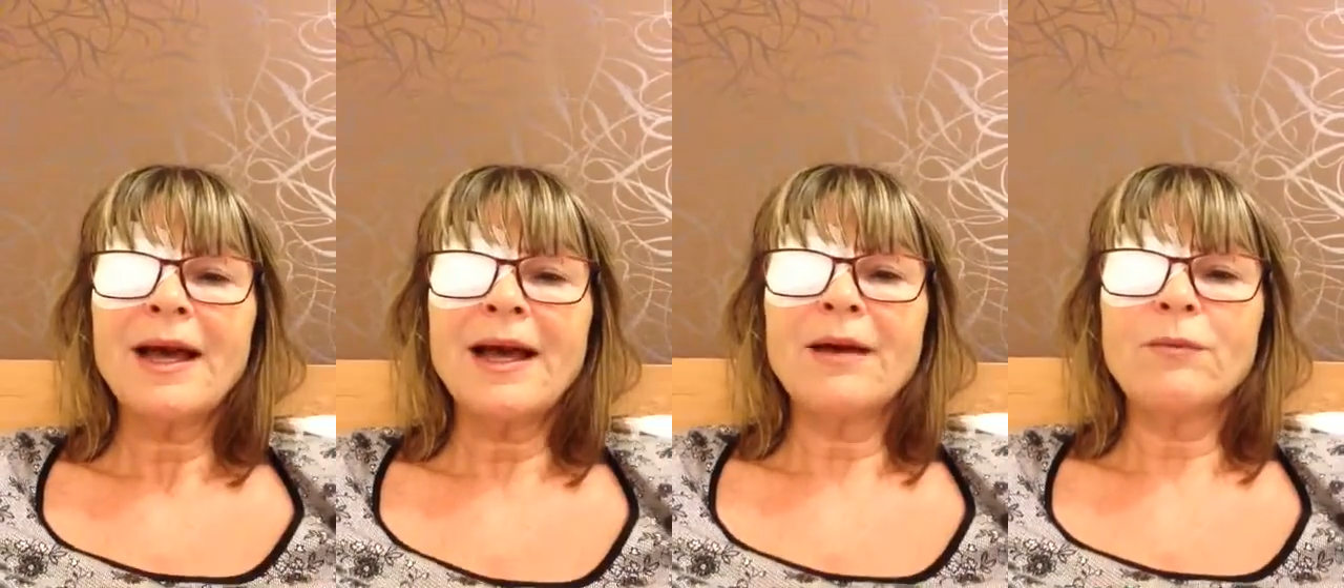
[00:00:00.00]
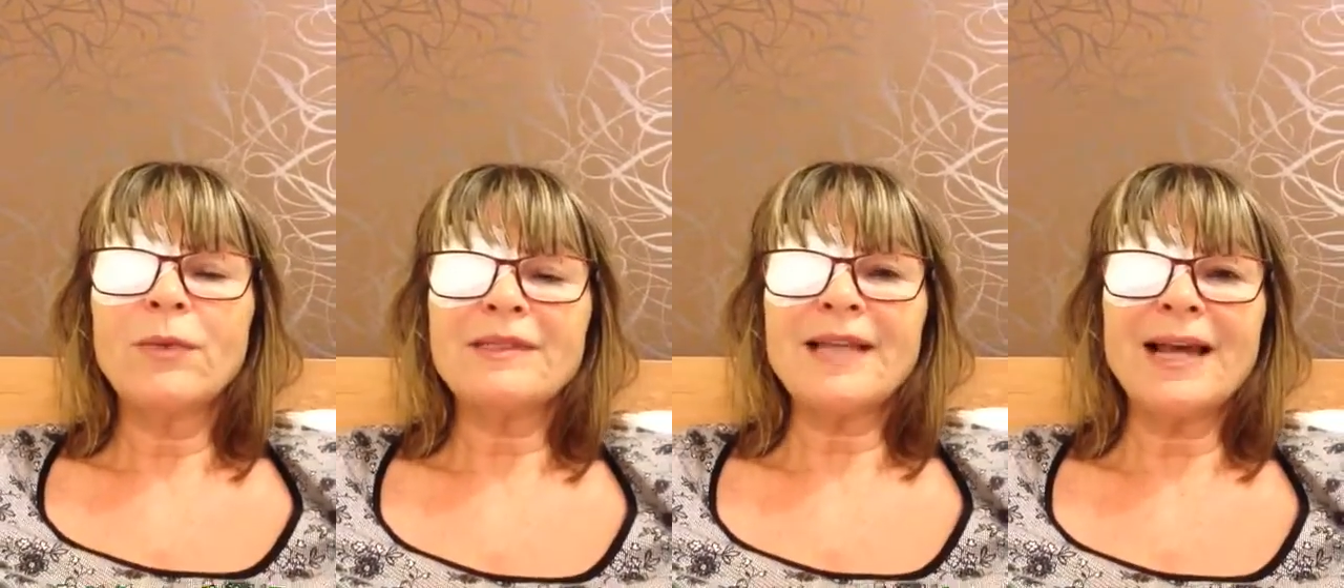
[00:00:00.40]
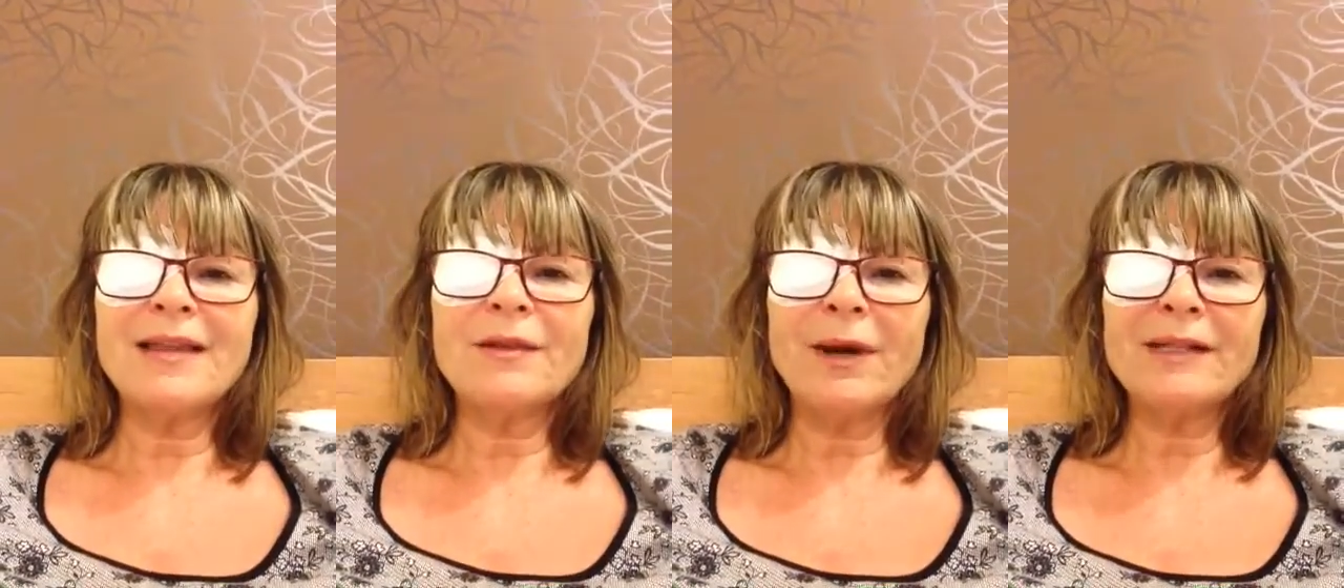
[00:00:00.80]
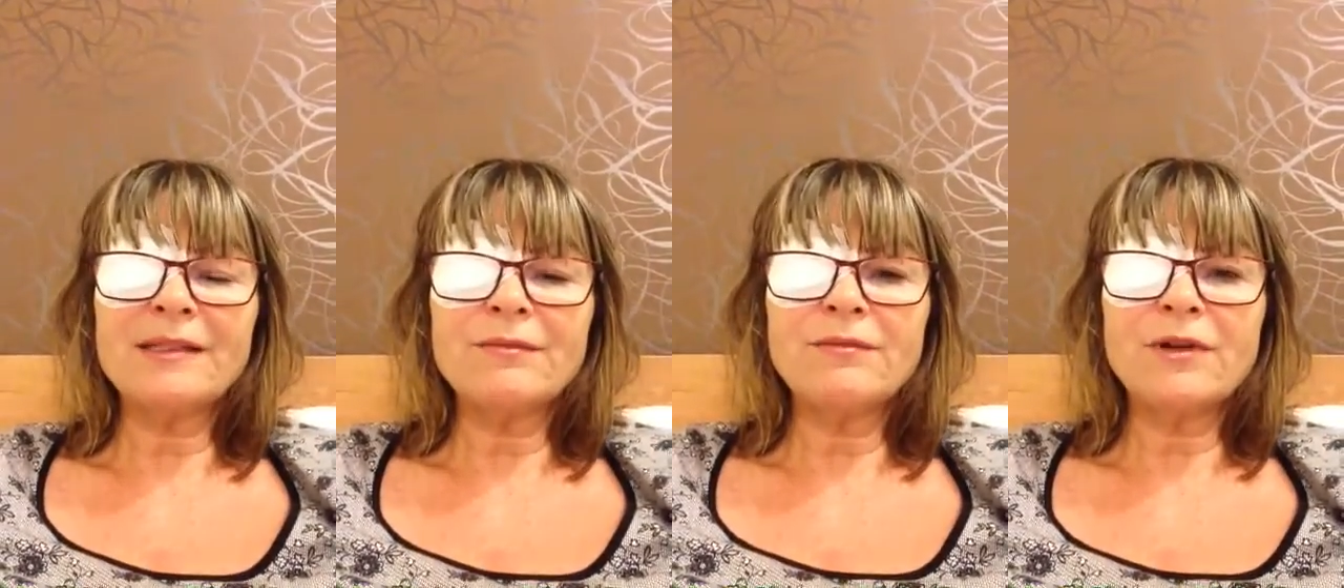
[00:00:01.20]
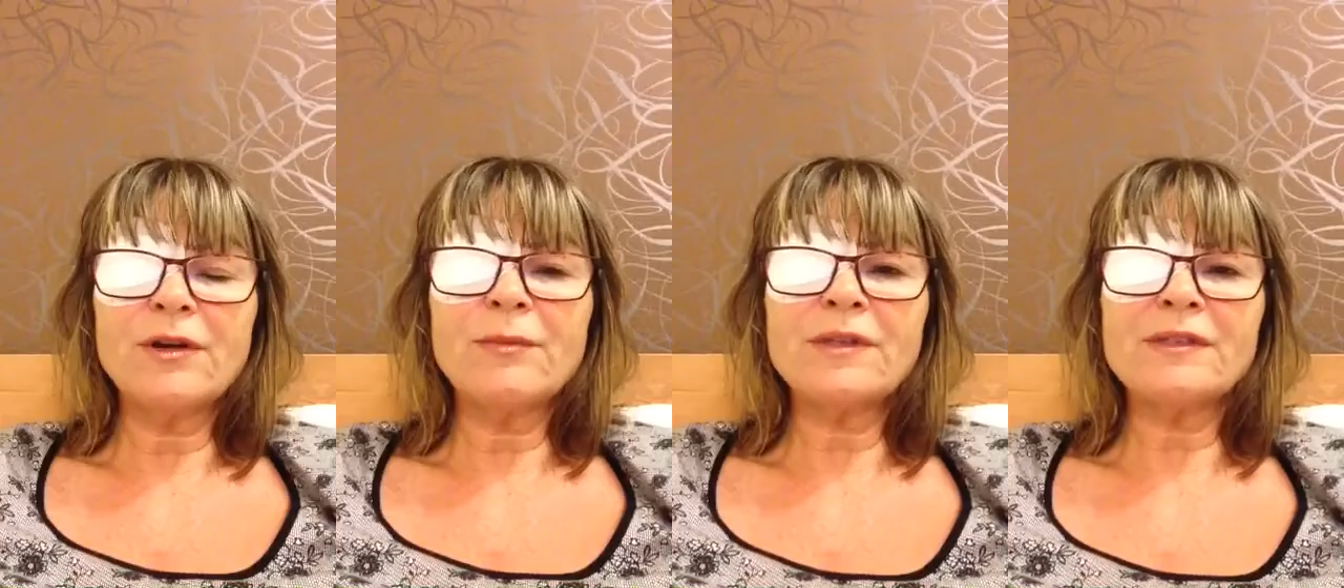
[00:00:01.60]
um, we sat in the waiting
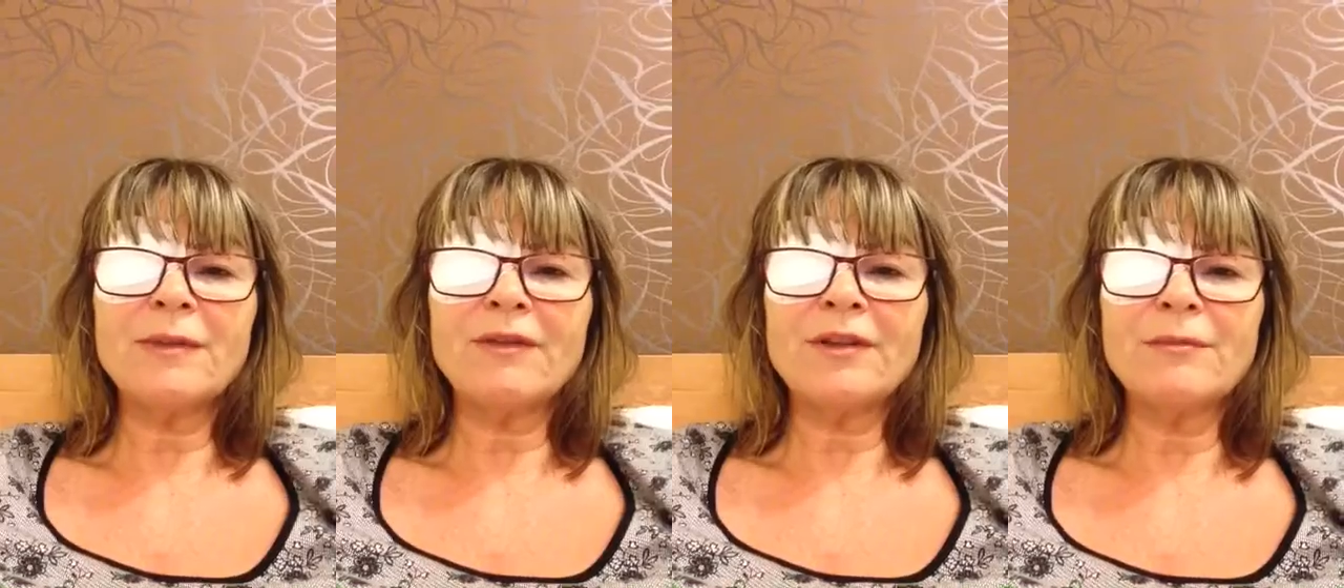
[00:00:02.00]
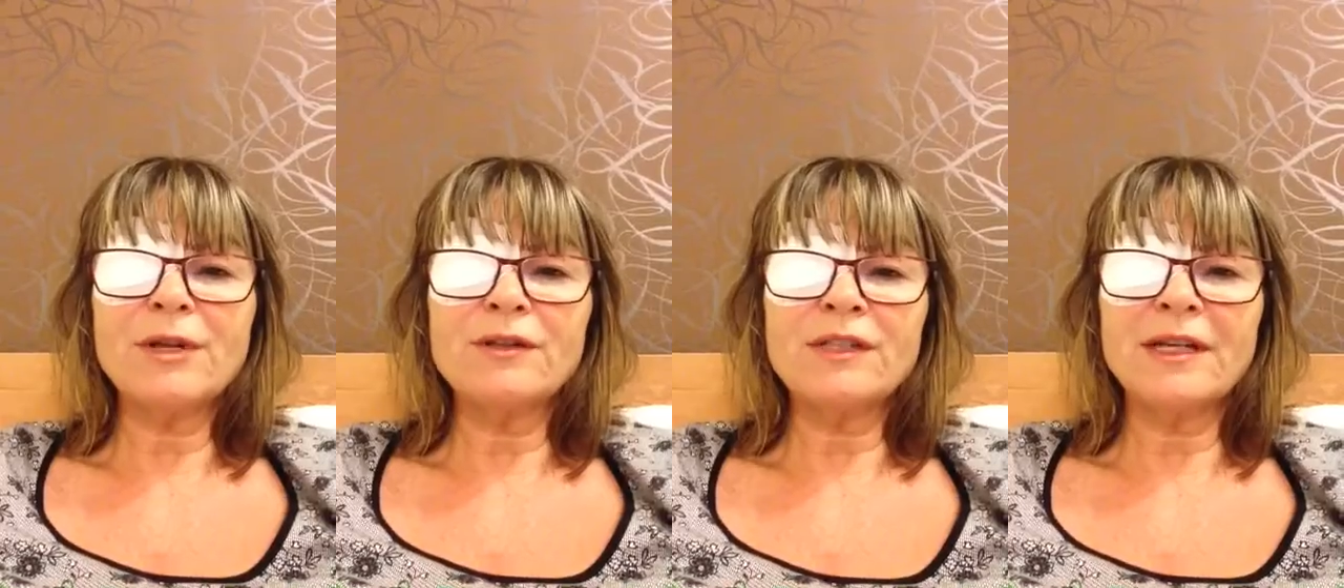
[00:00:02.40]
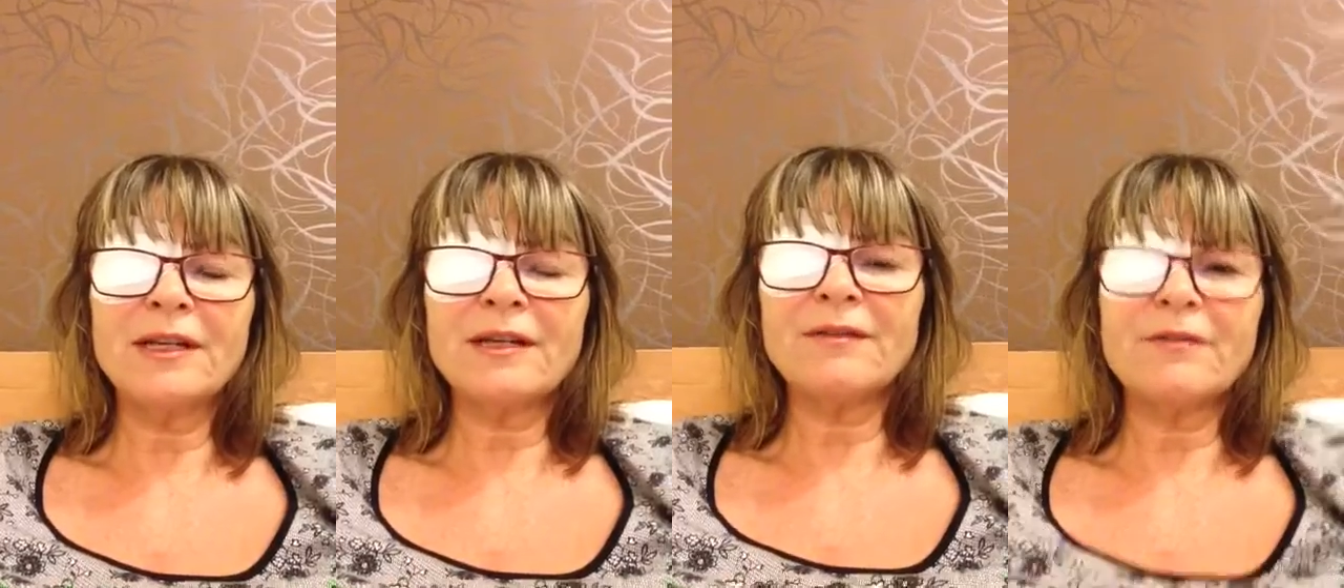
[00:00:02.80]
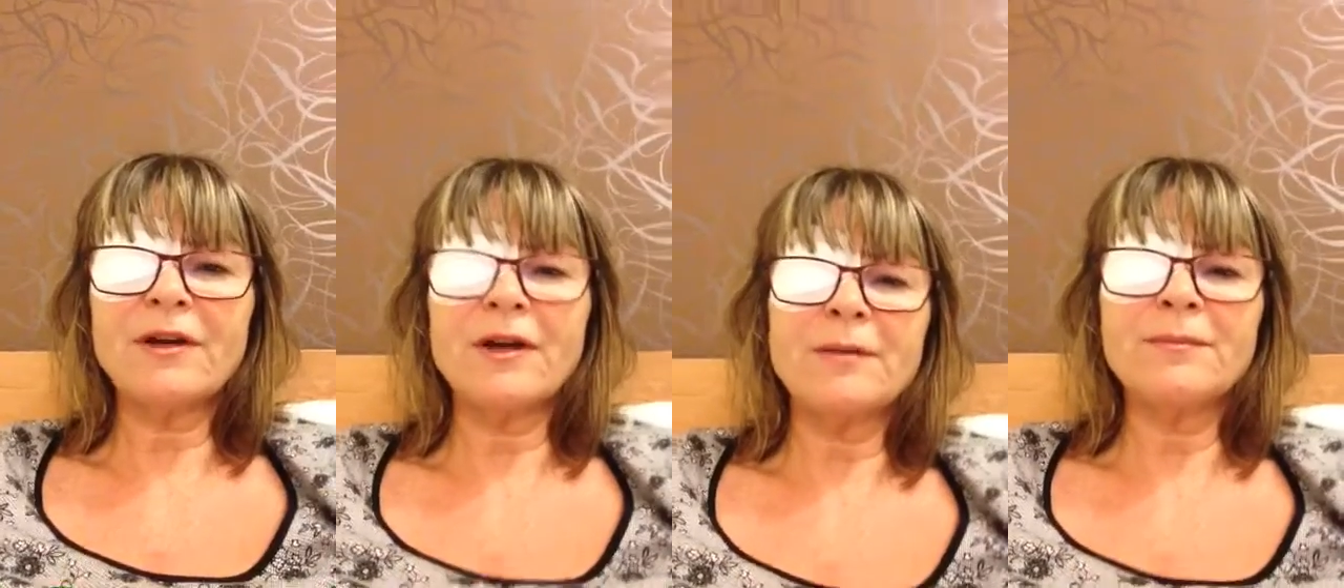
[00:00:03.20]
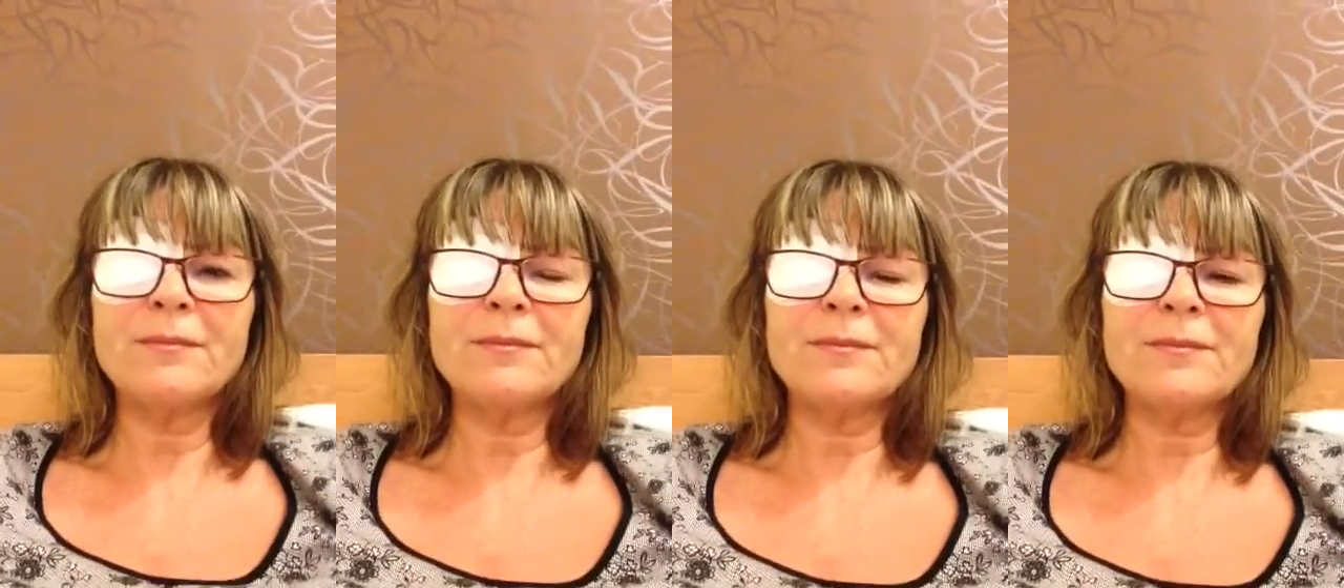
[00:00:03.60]
room with some lovely music um,